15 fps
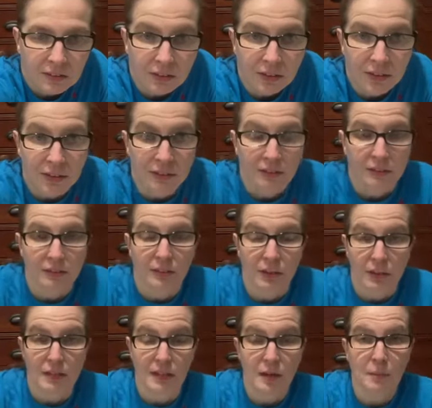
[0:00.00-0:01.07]
All right.
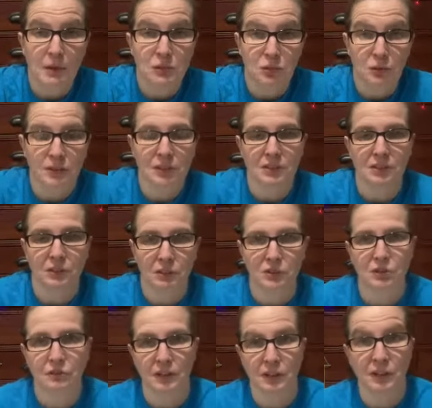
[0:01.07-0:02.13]
Okay, now my screen doesn't look
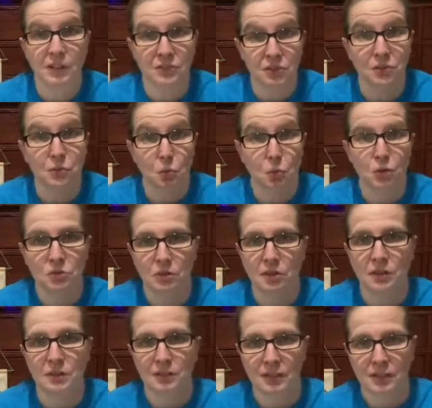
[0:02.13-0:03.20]
so funny because there's words
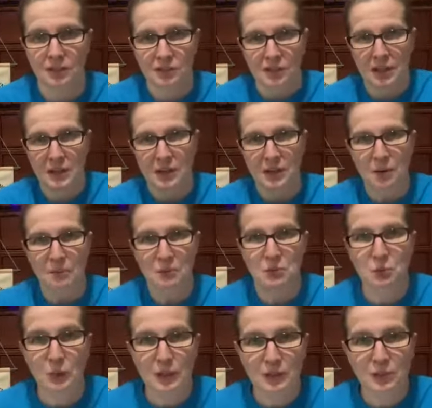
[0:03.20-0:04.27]
on it and it's taking up
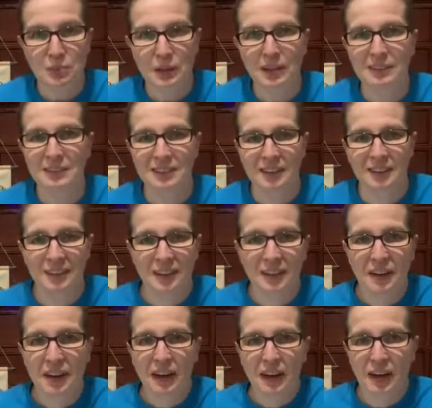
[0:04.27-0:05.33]
this white space.
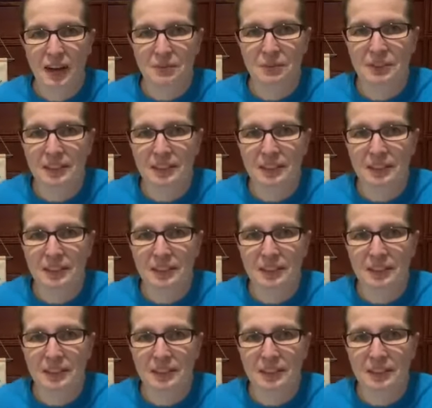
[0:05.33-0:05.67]
I'm